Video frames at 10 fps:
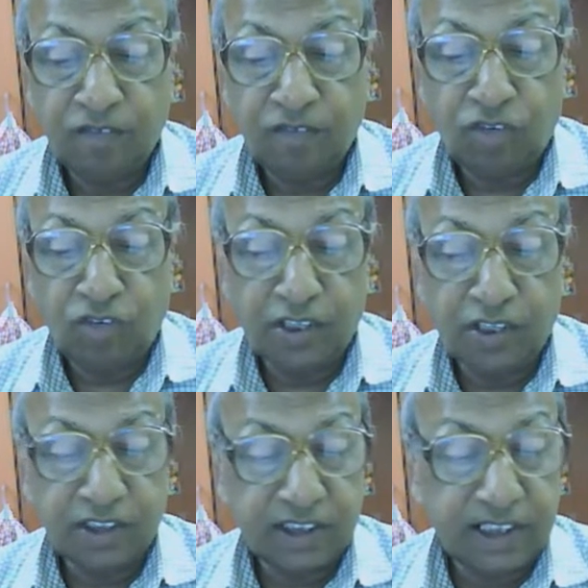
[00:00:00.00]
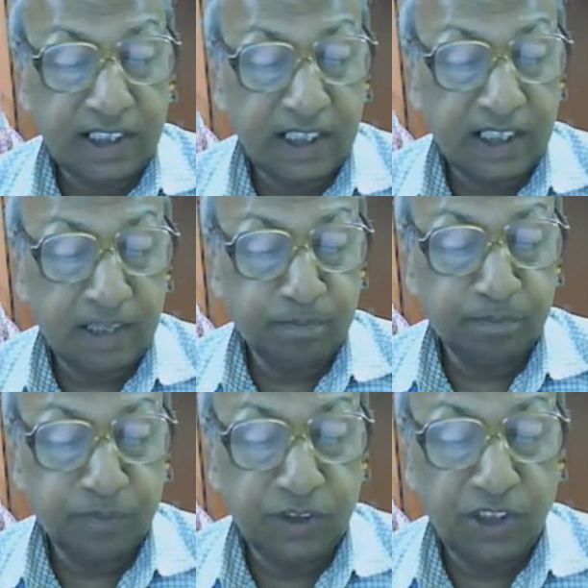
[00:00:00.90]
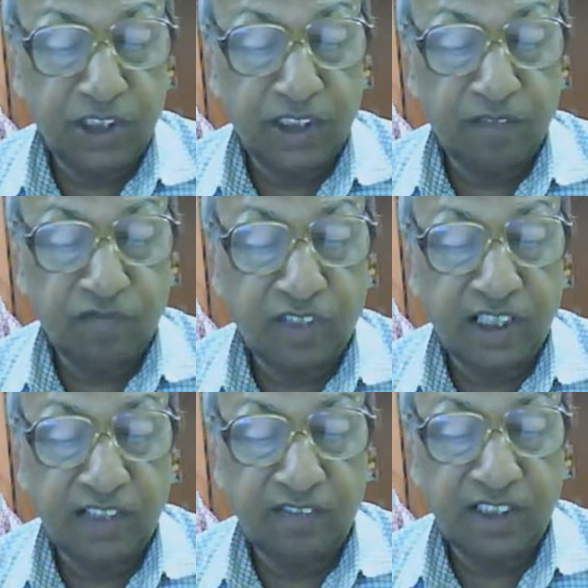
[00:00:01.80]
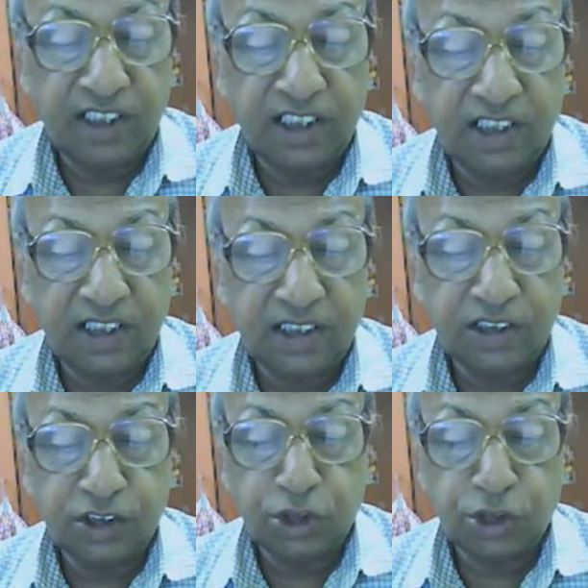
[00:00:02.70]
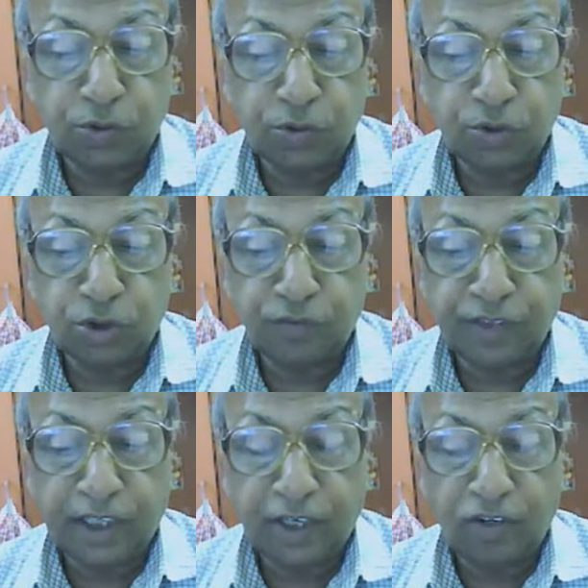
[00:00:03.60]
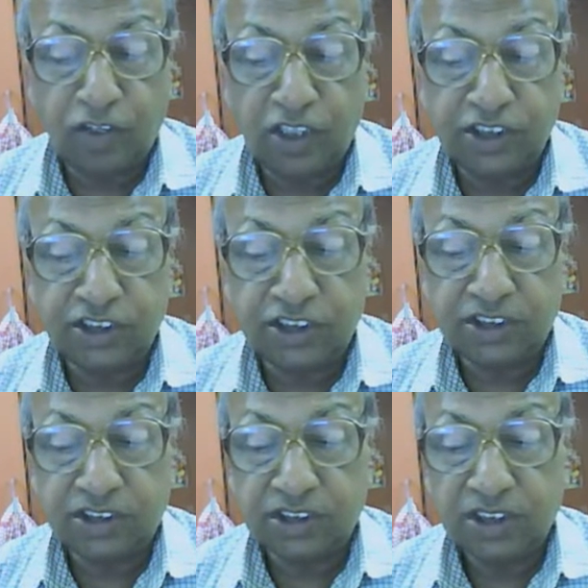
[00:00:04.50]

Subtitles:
for setting up the 5 Indian Institutes of Technologies,